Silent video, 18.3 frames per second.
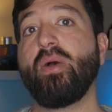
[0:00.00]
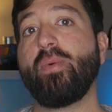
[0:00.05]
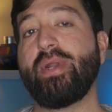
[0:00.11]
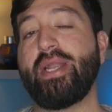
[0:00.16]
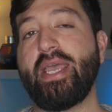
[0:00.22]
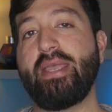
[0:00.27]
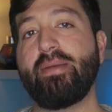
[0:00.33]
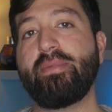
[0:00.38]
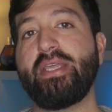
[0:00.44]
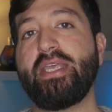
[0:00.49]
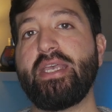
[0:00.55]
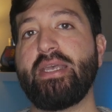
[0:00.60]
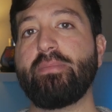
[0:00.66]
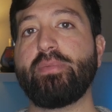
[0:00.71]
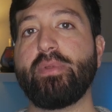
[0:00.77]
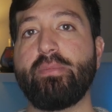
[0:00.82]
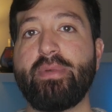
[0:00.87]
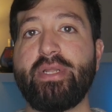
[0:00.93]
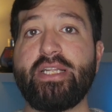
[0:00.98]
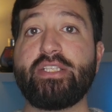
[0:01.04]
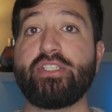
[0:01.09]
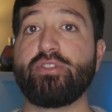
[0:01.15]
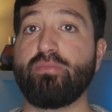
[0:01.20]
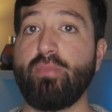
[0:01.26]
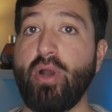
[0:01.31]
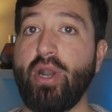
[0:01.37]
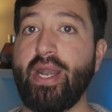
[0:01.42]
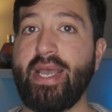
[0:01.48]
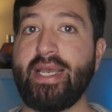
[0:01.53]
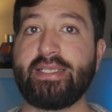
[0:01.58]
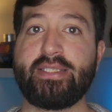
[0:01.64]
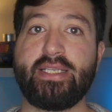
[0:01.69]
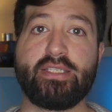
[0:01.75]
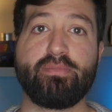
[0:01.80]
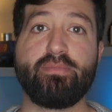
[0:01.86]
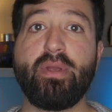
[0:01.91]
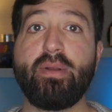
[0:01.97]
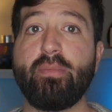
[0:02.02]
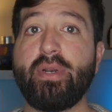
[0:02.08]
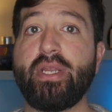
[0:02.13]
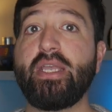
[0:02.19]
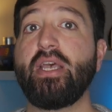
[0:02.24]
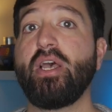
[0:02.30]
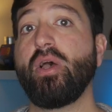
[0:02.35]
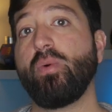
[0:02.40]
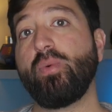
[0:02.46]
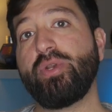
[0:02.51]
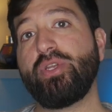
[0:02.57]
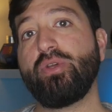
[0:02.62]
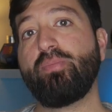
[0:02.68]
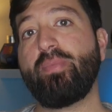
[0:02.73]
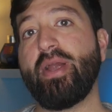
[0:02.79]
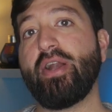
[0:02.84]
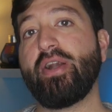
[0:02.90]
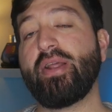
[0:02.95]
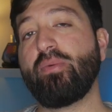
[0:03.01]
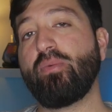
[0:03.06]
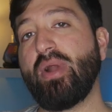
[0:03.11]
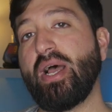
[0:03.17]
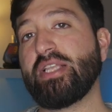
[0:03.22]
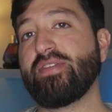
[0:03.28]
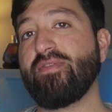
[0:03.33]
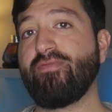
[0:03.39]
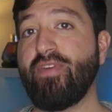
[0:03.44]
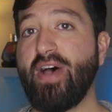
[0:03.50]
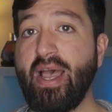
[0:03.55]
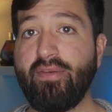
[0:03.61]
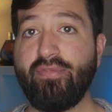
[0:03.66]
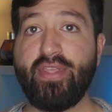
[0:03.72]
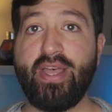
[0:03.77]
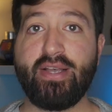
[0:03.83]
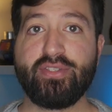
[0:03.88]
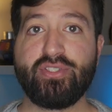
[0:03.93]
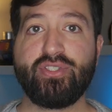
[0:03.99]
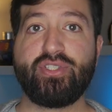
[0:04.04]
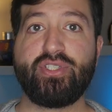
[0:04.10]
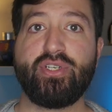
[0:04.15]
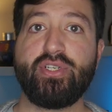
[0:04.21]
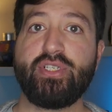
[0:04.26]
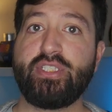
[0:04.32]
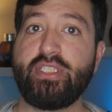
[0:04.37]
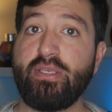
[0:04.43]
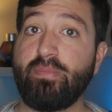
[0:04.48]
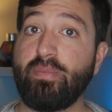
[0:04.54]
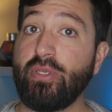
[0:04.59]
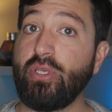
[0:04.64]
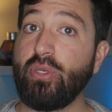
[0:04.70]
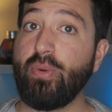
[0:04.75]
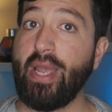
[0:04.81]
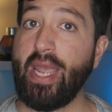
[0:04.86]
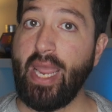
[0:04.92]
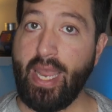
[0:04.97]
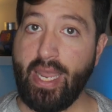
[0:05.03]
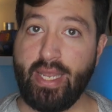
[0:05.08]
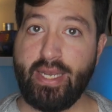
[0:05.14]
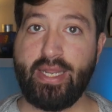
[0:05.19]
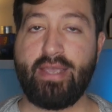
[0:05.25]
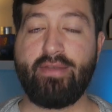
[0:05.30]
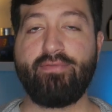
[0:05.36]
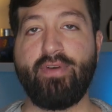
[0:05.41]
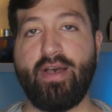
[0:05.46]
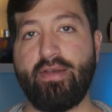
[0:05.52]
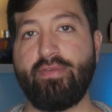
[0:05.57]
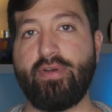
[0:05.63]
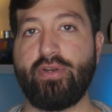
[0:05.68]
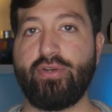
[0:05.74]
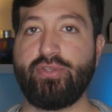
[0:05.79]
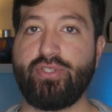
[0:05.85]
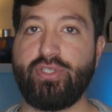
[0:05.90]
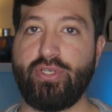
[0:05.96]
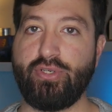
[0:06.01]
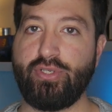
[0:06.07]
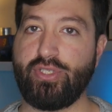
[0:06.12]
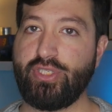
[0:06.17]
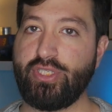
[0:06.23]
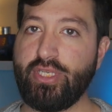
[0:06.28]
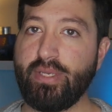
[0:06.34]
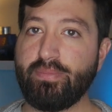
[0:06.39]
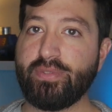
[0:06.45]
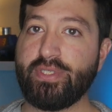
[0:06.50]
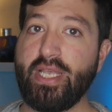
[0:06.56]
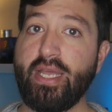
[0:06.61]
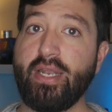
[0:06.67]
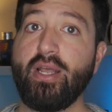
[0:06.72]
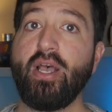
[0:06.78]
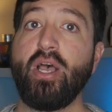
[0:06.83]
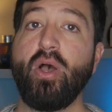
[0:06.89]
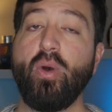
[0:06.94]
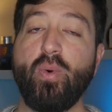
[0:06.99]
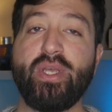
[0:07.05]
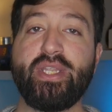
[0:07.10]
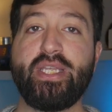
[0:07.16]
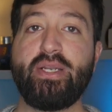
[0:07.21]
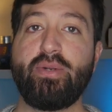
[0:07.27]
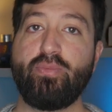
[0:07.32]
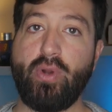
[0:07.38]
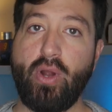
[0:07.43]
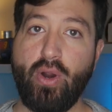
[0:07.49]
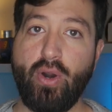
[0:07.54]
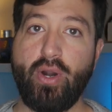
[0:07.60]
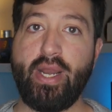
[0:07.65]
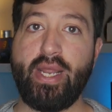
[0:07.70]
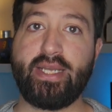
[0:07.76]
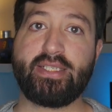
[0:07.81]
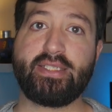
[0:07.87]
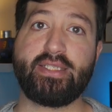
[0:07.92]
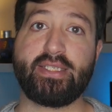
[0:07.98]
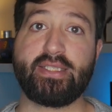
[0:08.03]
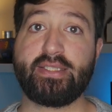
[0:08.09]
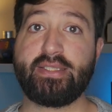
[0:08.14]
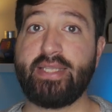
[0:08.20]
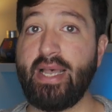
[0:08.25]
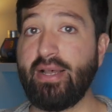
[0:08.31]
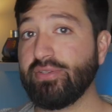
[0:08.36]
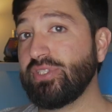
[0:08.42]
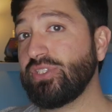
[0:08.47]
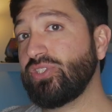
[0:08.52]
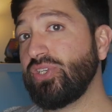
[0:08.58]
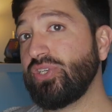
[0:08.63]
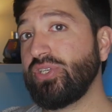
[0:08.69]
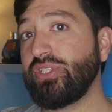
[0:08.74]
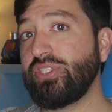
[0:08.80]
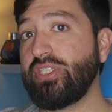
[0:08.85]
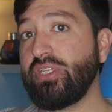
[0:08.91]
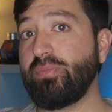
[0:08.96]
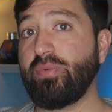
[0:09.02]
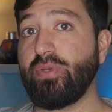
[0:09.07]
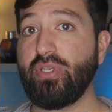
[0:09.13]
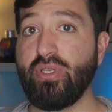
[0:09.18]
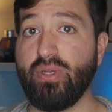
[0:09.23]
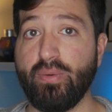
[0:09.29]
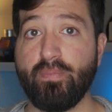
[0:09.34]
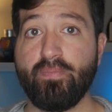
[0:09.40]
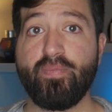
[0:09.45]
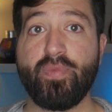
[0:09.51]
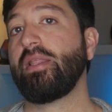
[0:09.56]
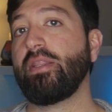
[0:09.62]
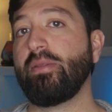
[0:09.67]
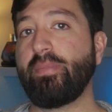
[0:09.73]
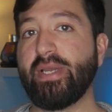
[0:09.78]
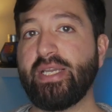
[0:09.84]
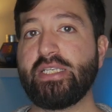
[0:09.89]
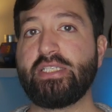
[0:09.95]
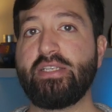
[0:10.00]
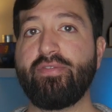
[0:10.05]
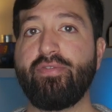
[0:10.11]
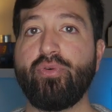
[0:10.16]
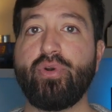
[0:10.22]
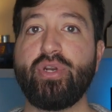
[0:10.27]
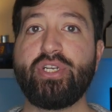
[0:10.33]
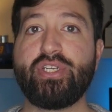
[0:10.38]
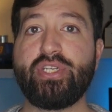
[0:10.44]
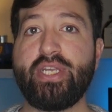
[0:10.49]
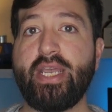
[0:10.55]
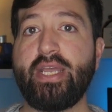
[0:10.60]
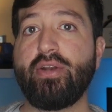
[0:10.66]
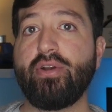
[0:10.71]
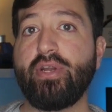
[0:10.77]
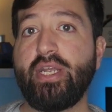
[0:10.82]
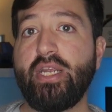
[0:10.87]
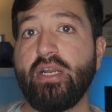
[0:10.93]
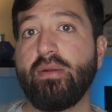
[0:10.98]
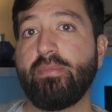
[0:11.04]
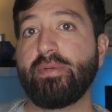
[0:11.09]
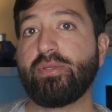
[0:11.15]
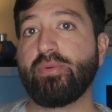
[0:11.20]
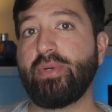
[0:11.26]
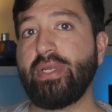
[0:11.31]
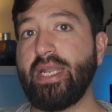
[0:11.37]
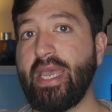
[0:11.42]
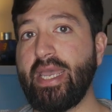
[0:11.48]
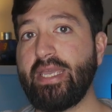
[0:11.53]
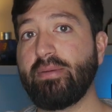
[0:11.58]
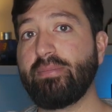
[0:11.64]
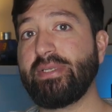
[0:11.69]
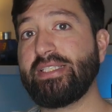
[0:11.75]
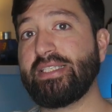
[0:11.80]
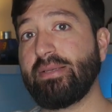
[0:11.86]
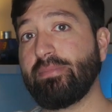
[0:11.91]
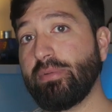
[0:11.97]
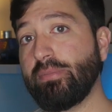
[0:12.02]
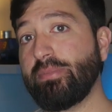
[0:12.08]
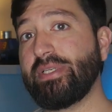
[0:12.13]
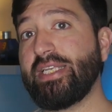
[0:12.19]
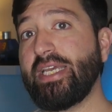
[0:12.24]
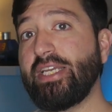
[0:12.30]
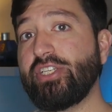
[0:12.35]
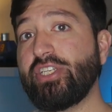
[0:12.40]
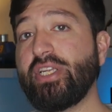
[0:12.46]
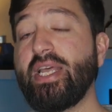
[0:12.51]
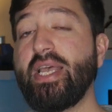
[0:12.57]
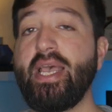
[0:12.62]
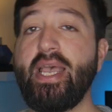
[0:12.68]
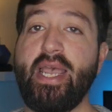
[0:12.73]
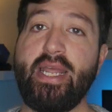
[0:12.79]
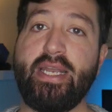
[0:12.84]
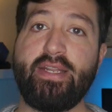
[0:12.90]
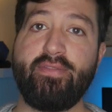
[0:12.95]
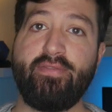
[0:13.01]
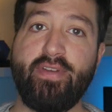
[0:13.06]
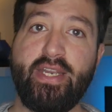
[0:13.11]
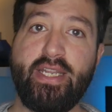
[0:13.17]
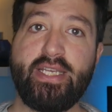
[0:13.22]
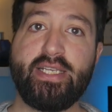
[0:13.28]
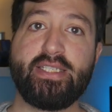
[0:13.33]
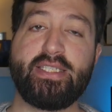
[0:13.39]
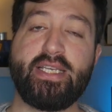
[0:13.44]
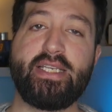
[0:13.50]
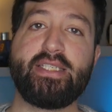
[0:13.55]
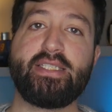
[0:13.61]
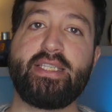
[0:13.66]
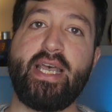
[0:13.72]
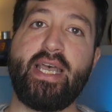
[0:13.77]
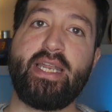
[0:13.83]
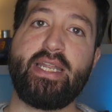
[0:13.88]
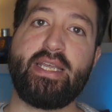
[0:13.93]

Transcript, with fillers: when AMD implemented smart access memory when you paired a Ryzen 5000 series CPU and a 500 series chipset with an RX 6000 series GPU. The biggest differentiator here between AMD's implementation and NVIDIA's is that